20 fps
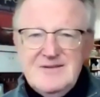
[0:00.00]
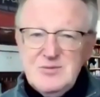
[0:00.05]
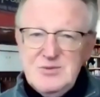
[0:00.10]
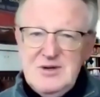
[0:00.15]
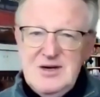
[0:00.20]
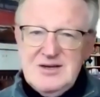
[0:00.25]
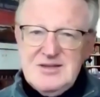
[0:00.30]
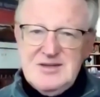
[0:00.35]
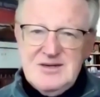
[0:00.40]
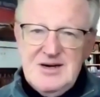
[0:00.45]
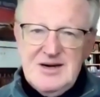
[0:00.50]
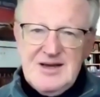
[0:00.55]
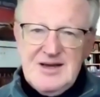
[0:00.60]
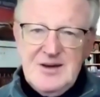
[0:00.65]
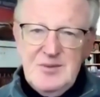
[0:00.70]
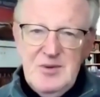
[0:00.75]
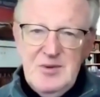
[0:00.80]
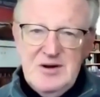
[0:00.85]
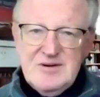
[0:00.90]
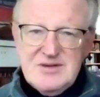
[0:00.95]
We're not talking
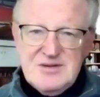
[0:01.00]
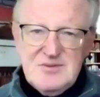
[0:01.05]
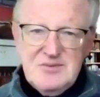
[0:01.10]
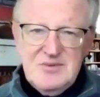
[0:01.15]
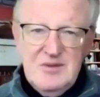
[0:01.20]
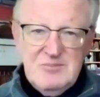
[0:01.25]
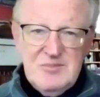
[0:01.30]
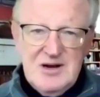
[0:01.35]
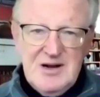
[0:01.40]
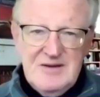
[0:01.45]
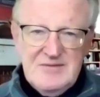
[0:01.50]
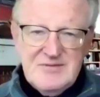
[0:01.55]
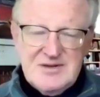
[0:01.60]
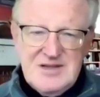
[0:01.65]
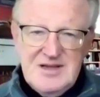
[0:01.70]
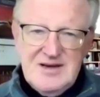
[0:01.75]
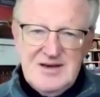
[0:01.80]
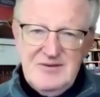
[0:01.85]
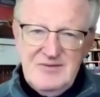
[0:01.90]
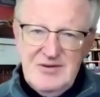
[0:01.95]
about his, the middle of his
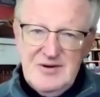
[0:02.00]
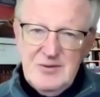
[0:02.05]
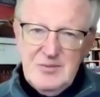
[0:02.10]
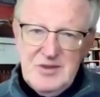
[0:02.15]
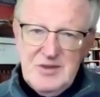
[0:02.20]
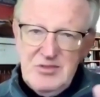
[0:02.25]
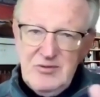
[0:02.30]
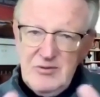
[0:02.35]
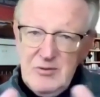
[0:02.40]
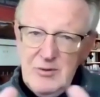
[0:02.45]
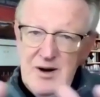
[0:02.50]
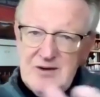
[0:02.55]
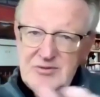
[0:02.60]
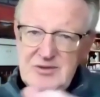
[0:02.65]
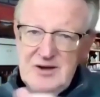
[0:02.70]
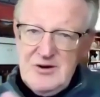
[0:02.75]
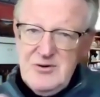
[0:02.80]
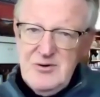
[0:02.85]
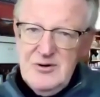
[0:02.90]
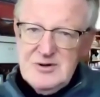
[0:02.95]
life here, but throughout
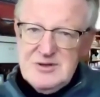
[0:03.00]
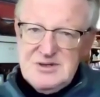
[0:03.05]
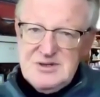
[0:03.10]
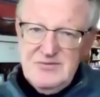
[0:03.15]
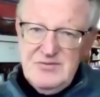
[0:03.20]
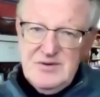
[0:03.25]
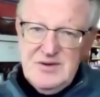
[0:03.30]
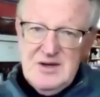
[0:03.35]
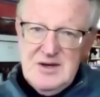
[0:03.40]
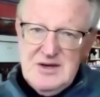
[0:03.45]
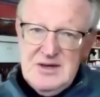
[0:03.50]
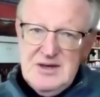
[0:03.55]
the course of the,